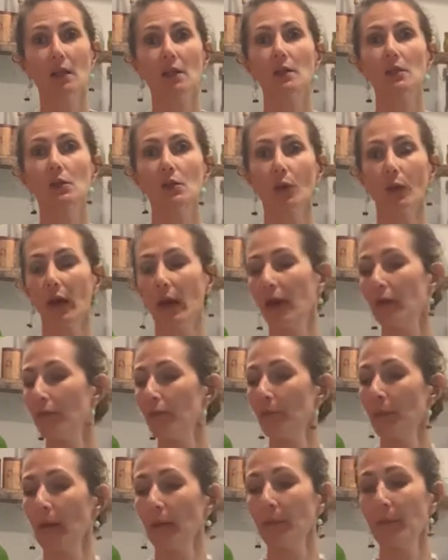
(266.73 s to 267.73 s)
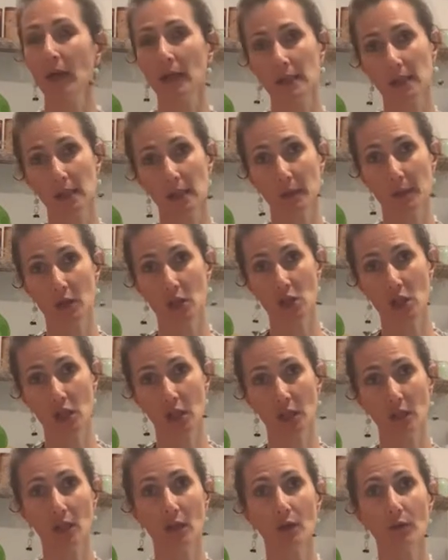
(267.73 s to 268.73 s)
So I have my pasta
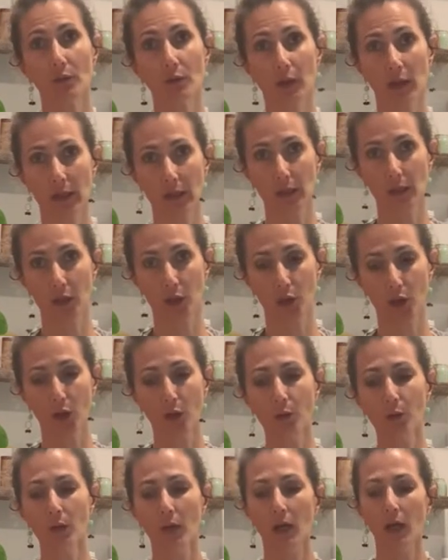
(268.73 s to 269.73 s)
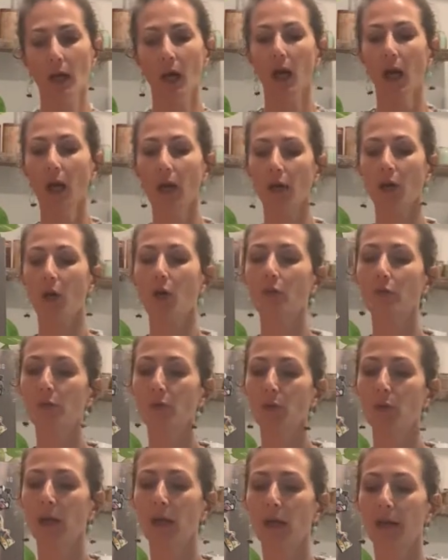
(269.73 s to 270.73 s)
machine ready to go. I also
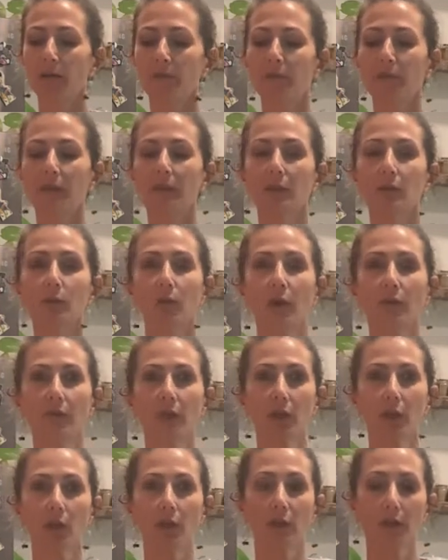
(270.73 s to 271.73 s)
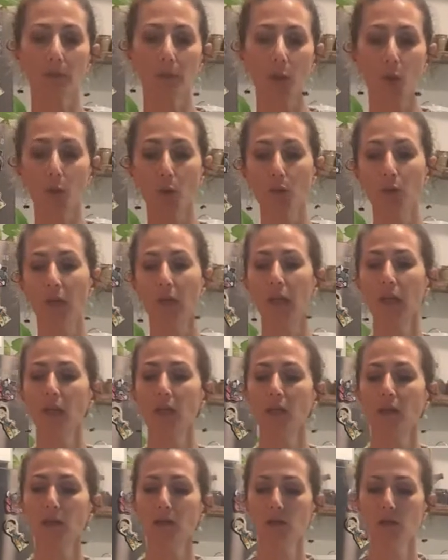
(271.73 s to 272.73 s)
have the ravioli mold
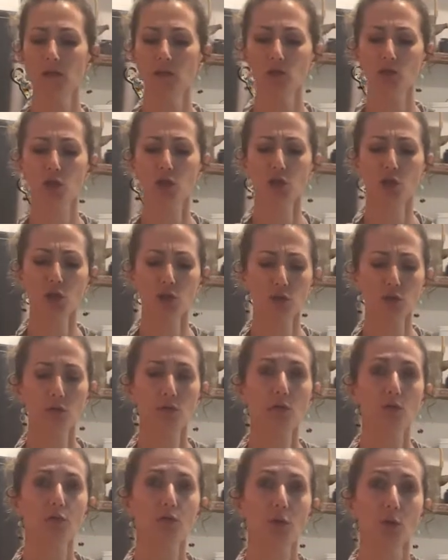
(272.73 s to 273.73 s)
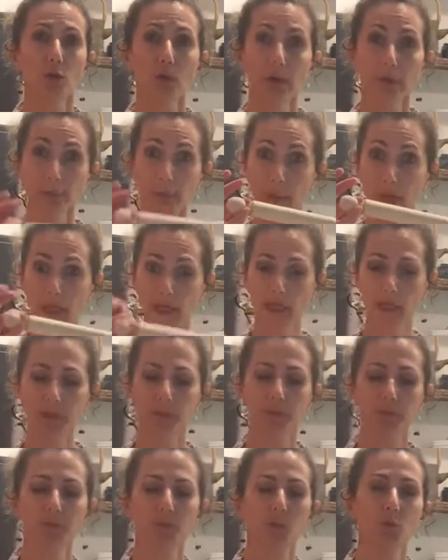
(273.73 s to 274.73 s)
and this cute rolling pin,
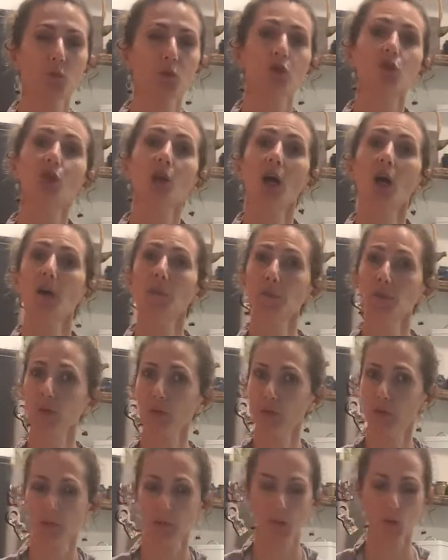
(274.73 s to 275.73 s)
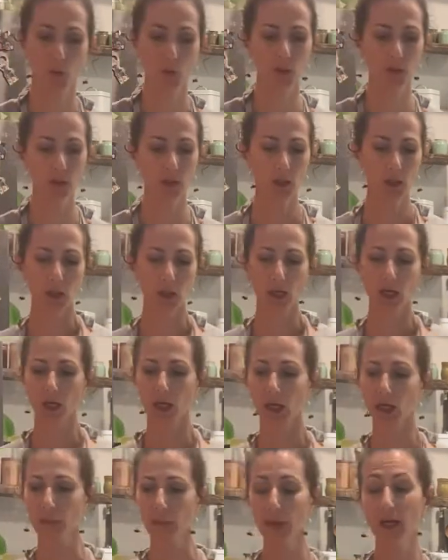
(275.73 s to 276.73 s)
which comes with the mold.
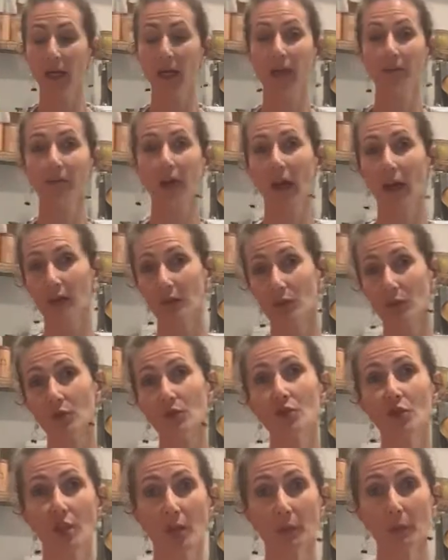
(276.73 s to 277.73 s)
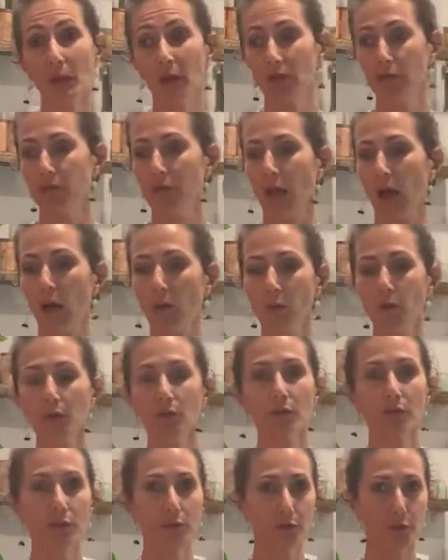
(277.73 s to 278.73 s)
I have extra chickpea flour
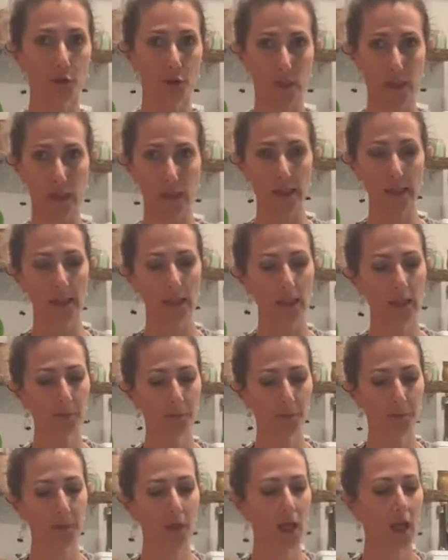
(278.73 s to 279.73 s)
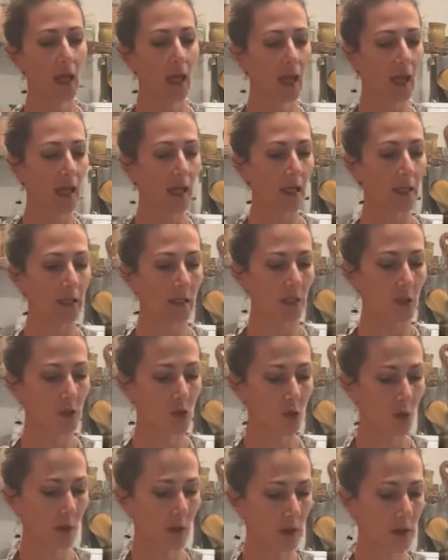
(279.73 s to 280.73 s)
for dusting. And I
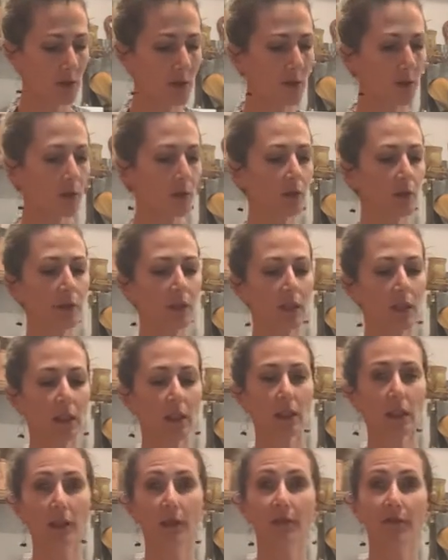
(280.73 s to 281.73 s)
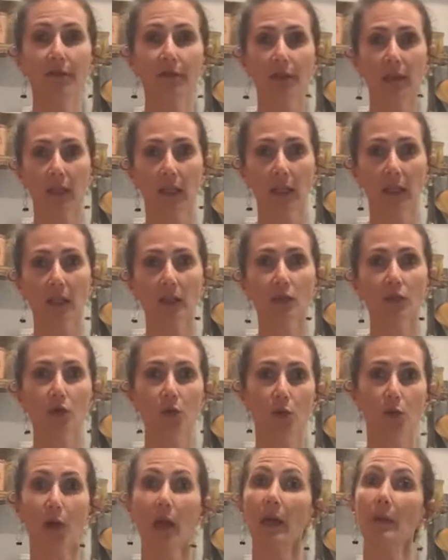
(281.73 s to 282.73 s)
transfer the filling
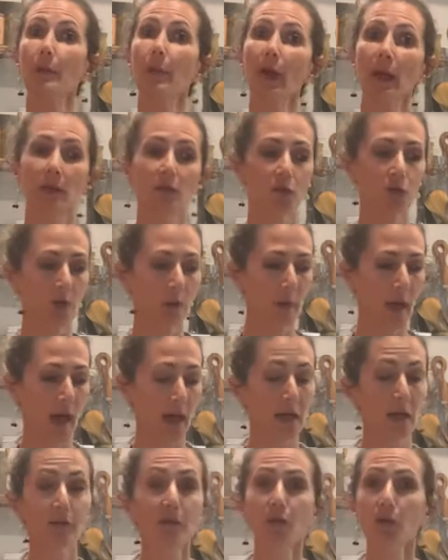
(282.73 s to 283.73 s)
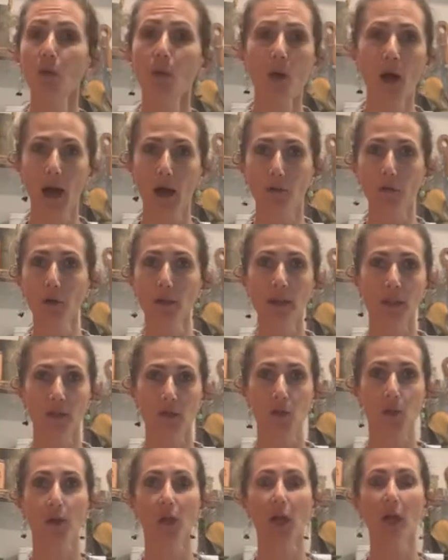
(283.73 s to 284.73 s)
to a pastry bag. If you don't have one, that's
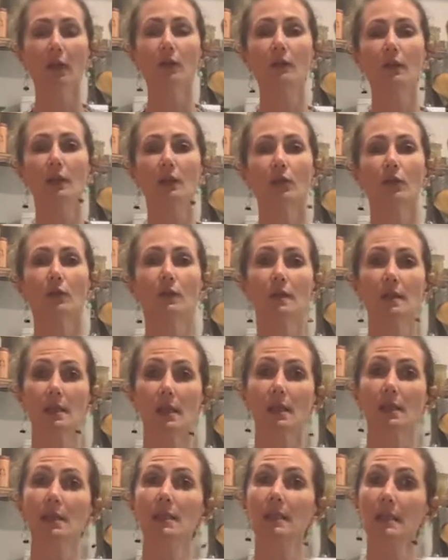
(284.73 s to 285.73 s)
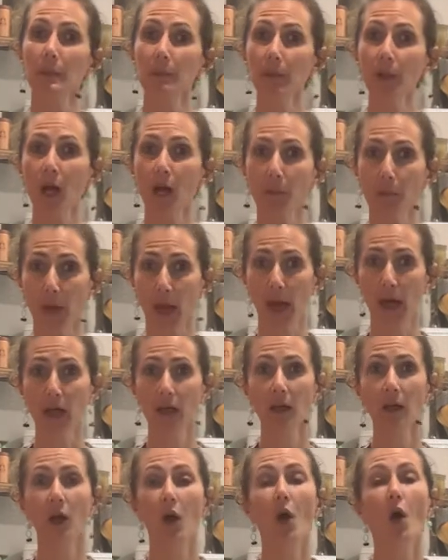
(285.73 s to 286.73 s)
okay. You can use the Ziploc bag,
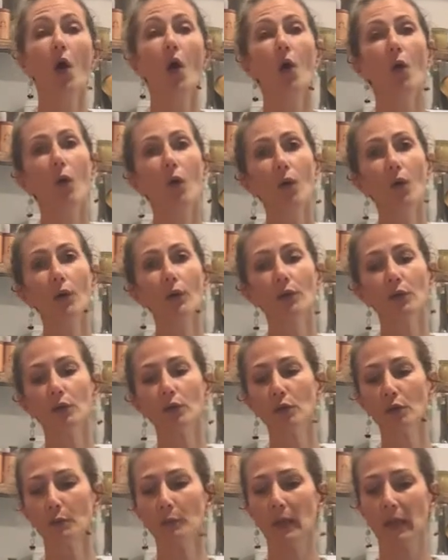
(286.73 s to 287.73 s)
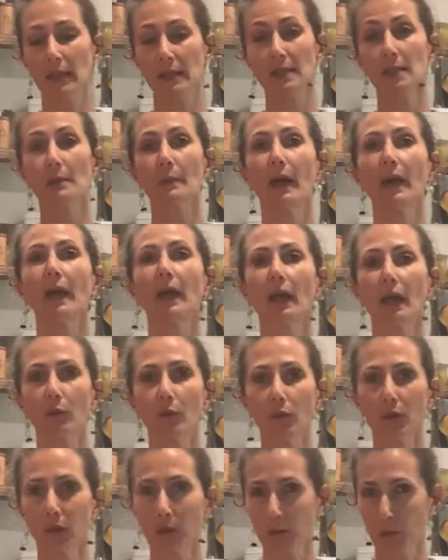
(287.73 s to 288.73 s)
or you could place it by hand
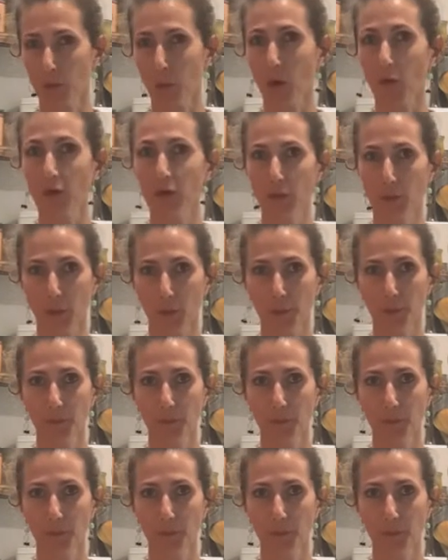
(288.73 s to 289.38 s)
with a small spoon.